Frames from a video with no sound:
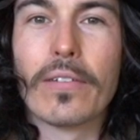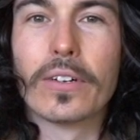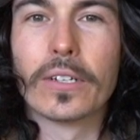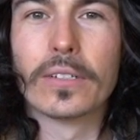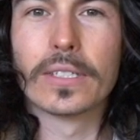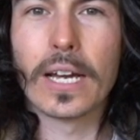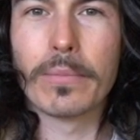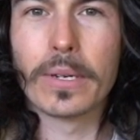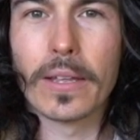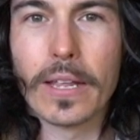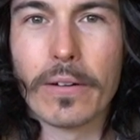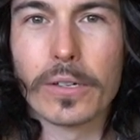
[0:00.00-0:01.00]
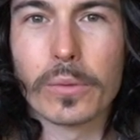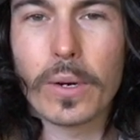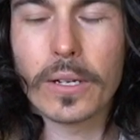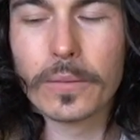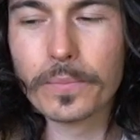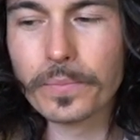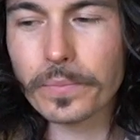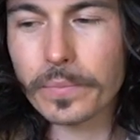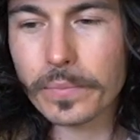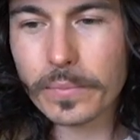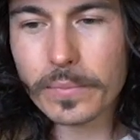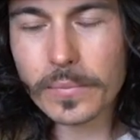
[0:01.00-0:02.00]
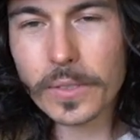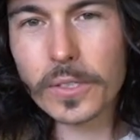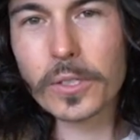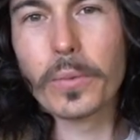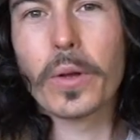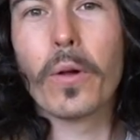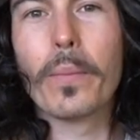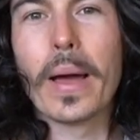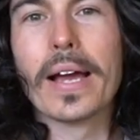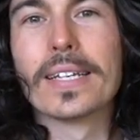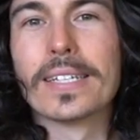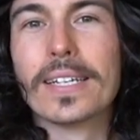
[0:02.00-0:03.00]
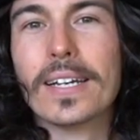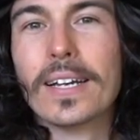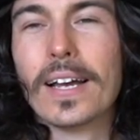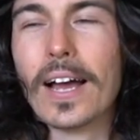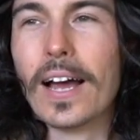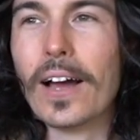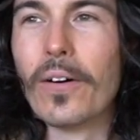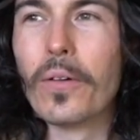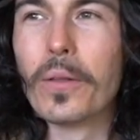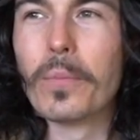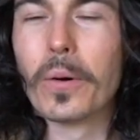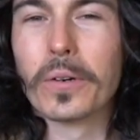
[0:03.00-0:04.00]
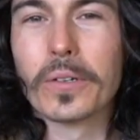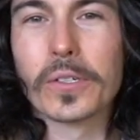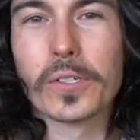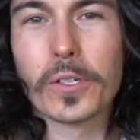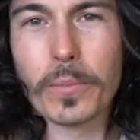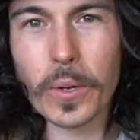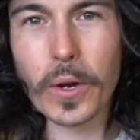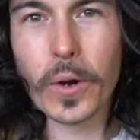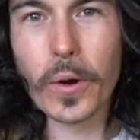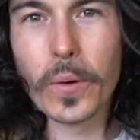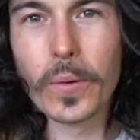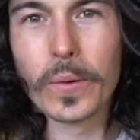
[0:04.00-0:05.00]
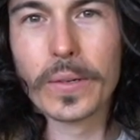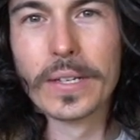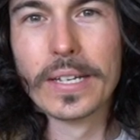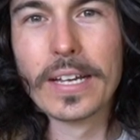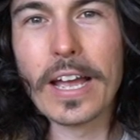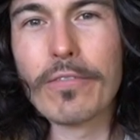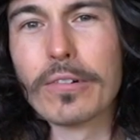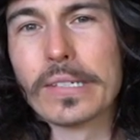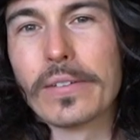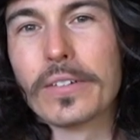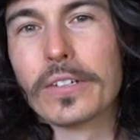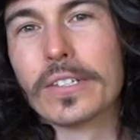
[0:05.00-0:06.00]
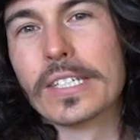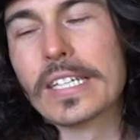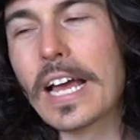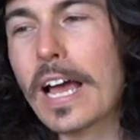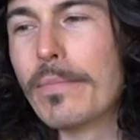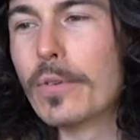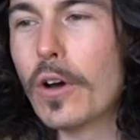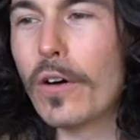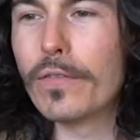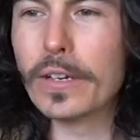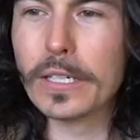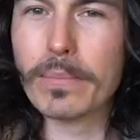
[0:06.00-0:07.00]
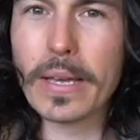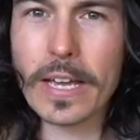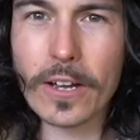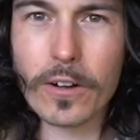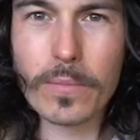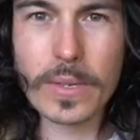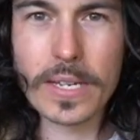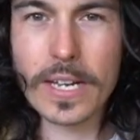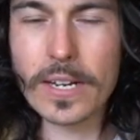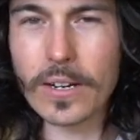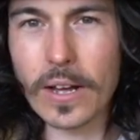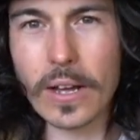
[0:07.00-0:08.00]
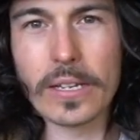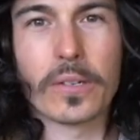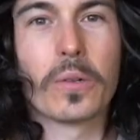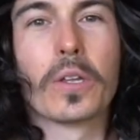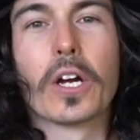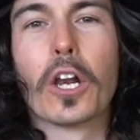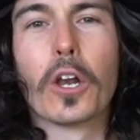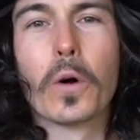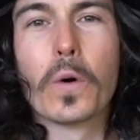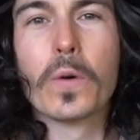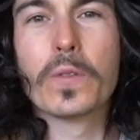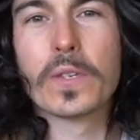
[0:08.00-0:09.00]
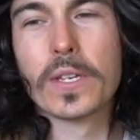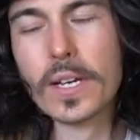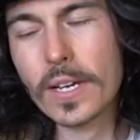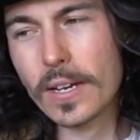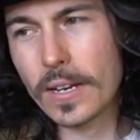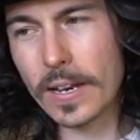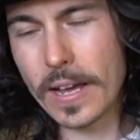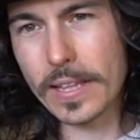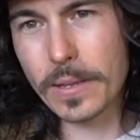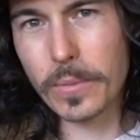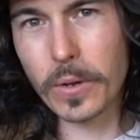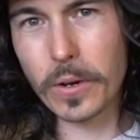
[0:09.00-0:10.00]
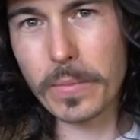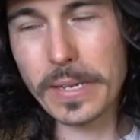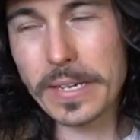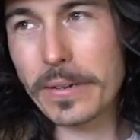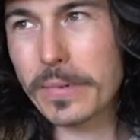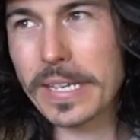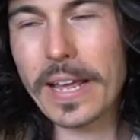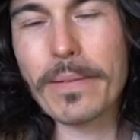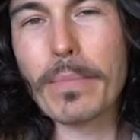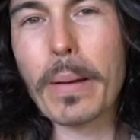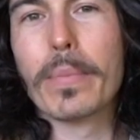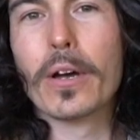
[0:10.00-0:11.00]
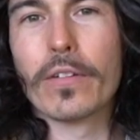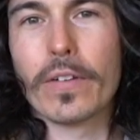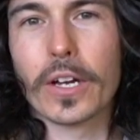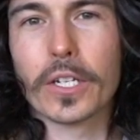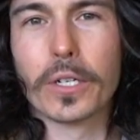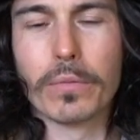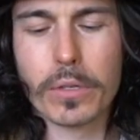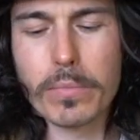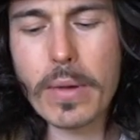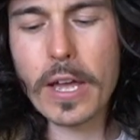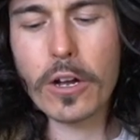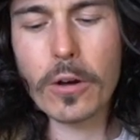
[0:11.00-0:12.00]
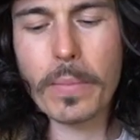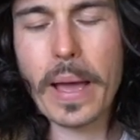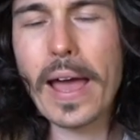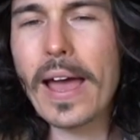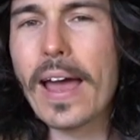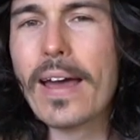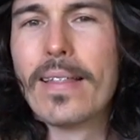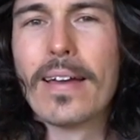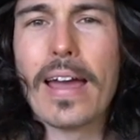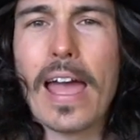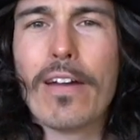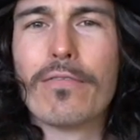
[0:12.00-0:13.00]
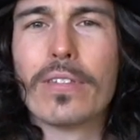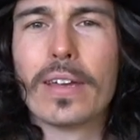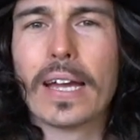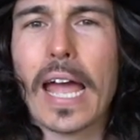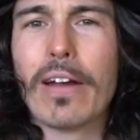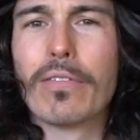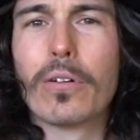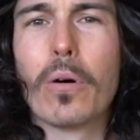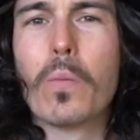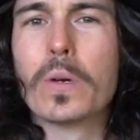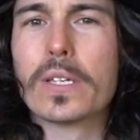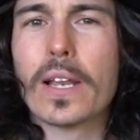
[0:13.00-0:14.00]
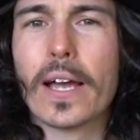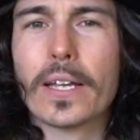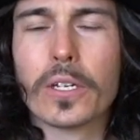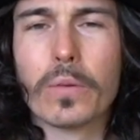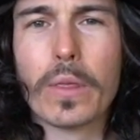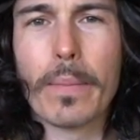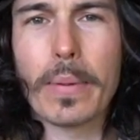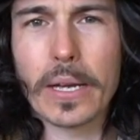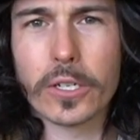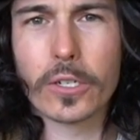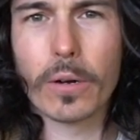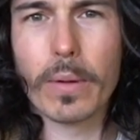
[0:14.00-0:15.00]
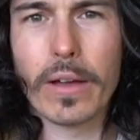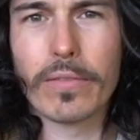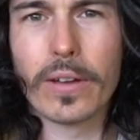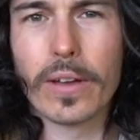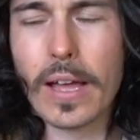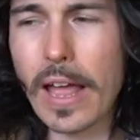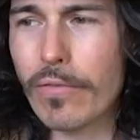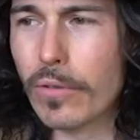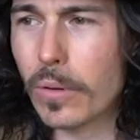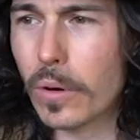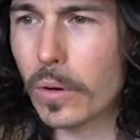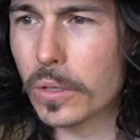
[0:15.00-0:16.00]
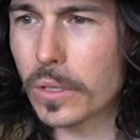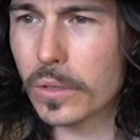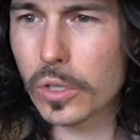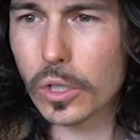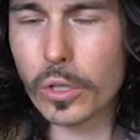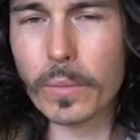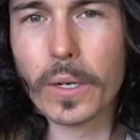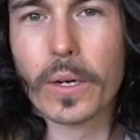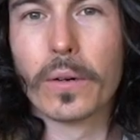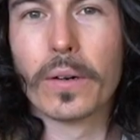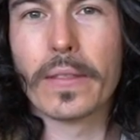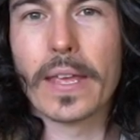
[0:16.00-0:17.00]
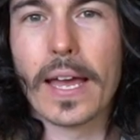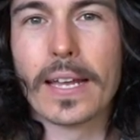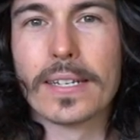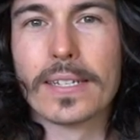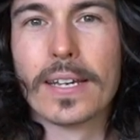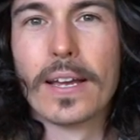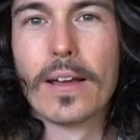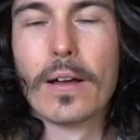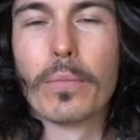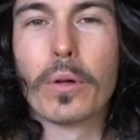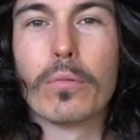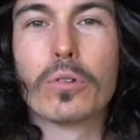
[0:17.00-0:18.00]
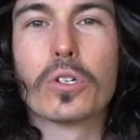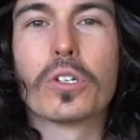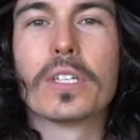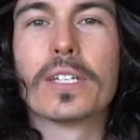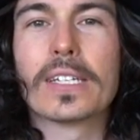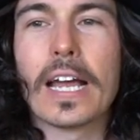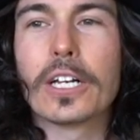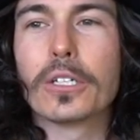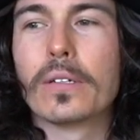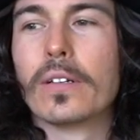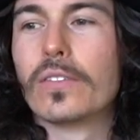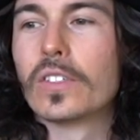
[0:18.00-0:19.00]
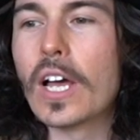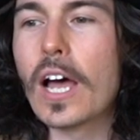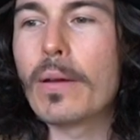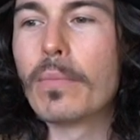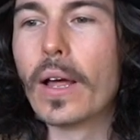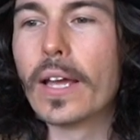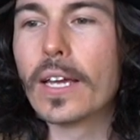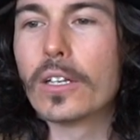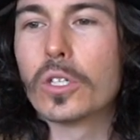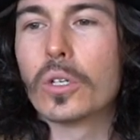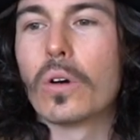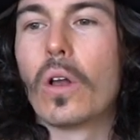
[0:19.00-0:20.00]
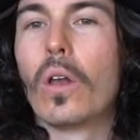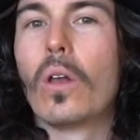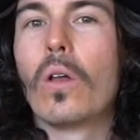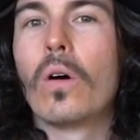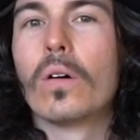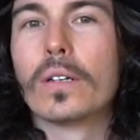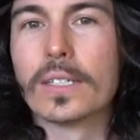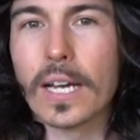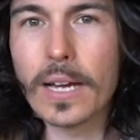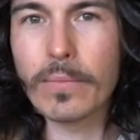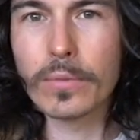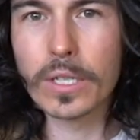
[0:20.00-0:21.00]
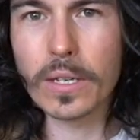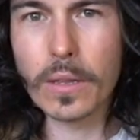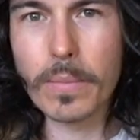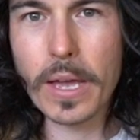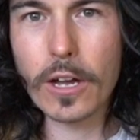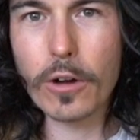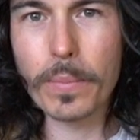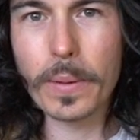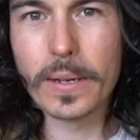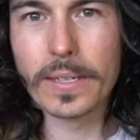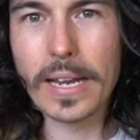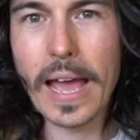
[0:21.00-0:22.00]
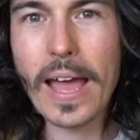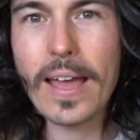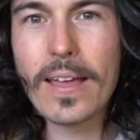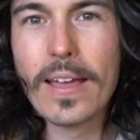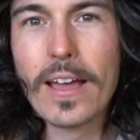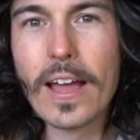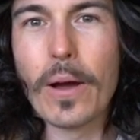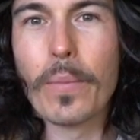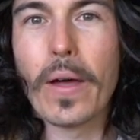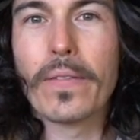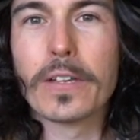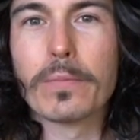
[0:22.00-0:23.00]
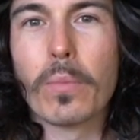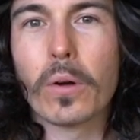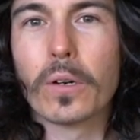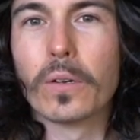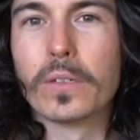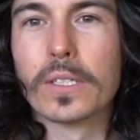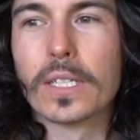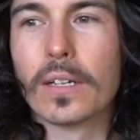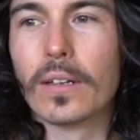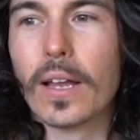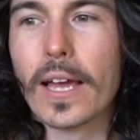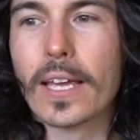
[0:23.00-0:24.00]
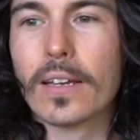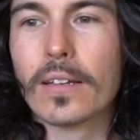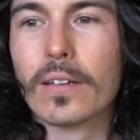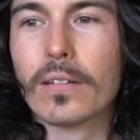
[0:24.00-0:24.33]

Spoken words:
having a good time down there as well. So we all met, all the models, super cool, everyone's having a good time, coffees, Mia comes in, has all the clothes, line them all up. It was like my perfect shoot. There's makeup, hair, everything. Everyone was like doing the best job ever. Everyone looked super cool at the end, but it was just the scheduling of time. Like it took a long time to do the makeup and hair, and we had this model until like